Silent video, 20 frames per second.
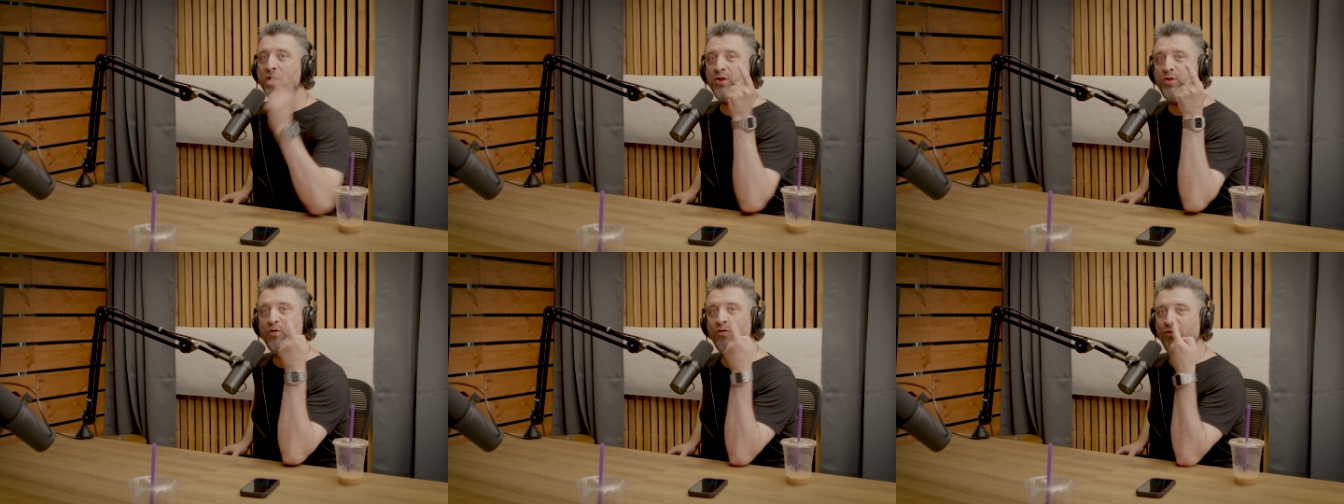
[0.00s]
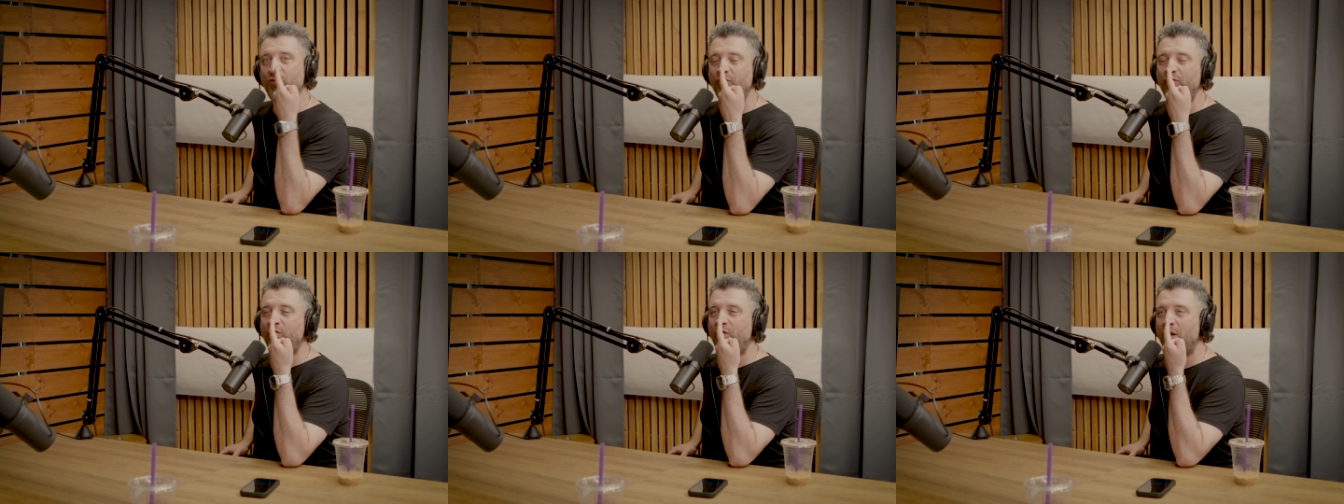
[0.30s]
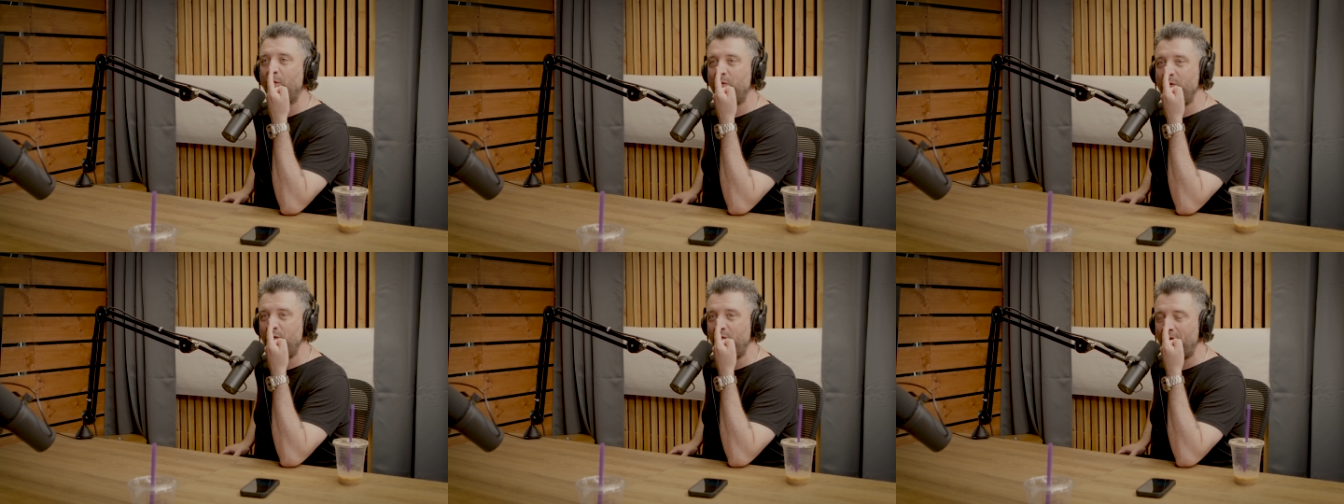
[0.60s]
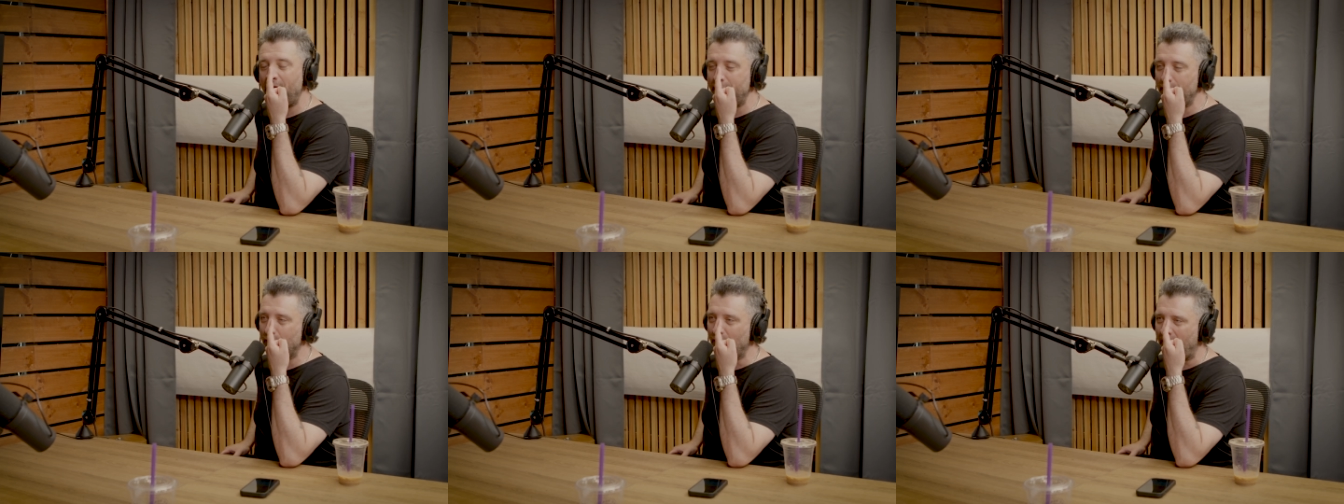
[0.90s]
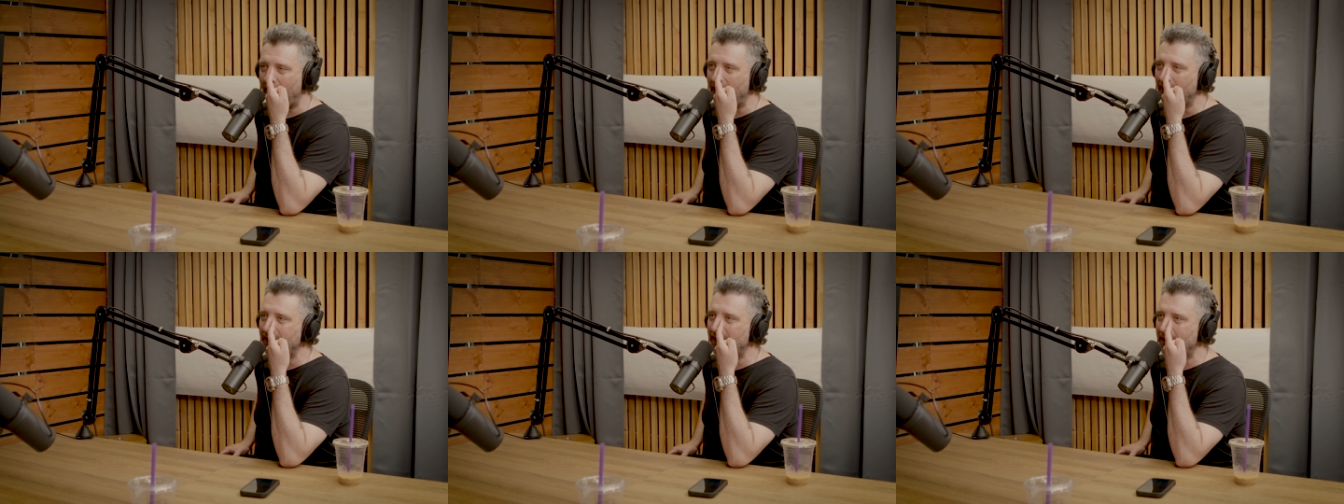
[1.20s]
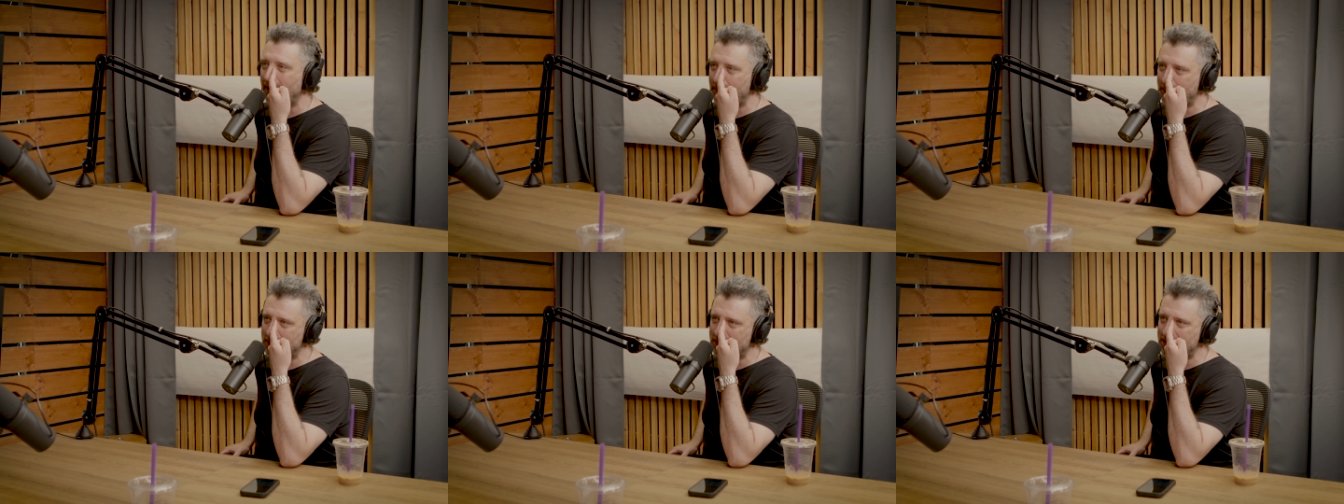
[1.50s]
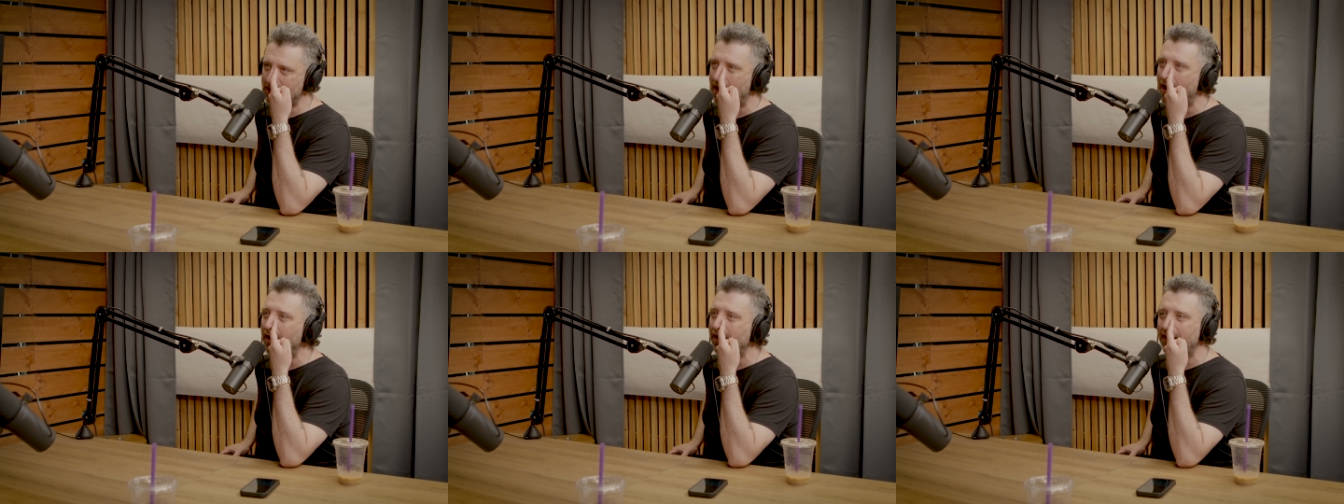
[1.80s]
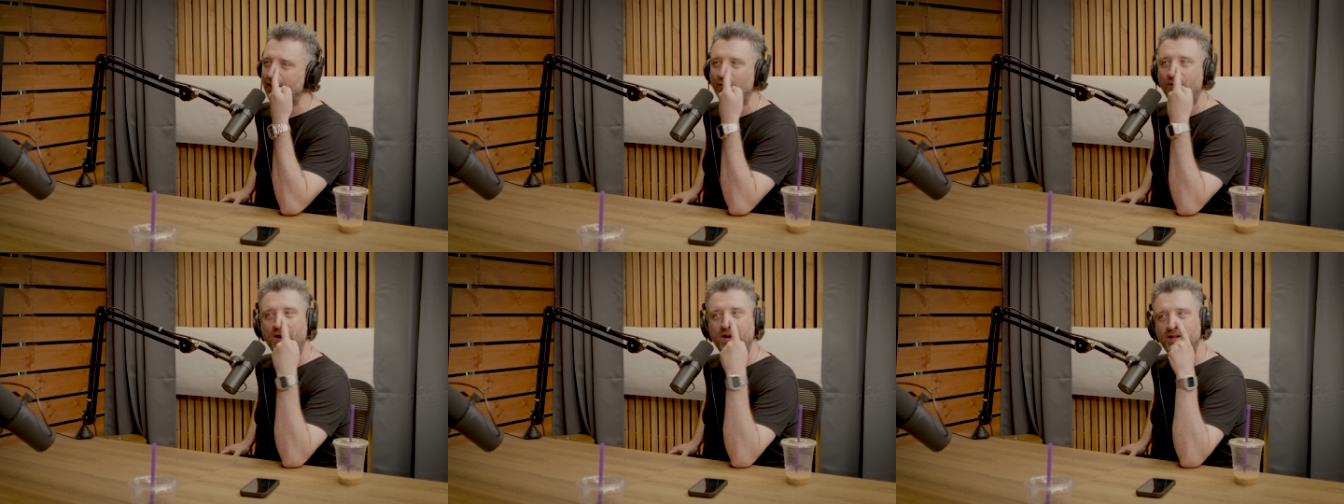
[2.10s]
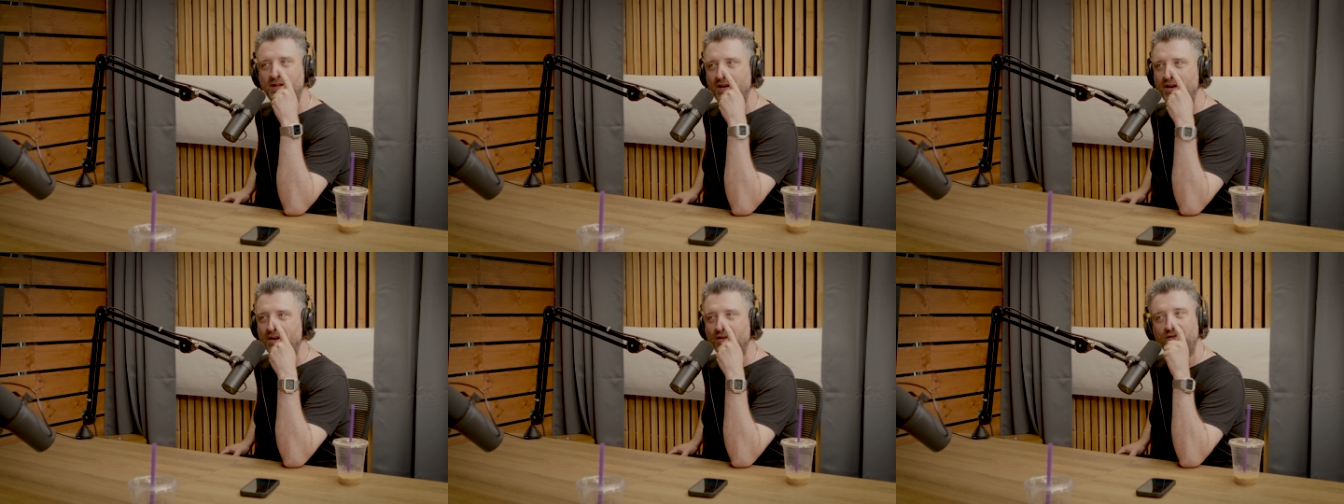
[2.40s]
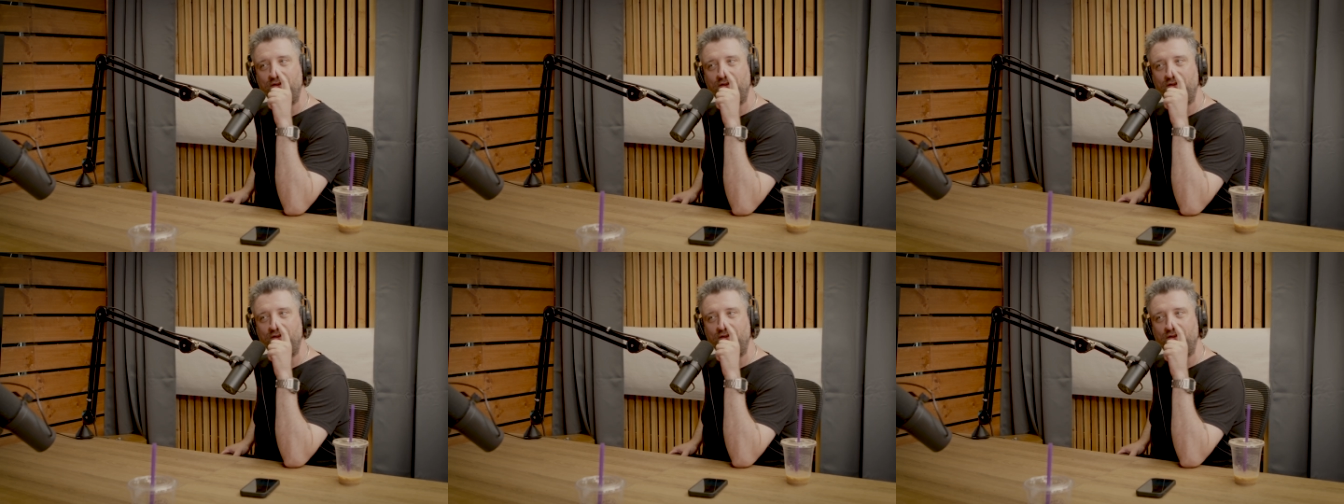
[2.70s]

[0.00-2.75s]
you got your rocket up your socket right there,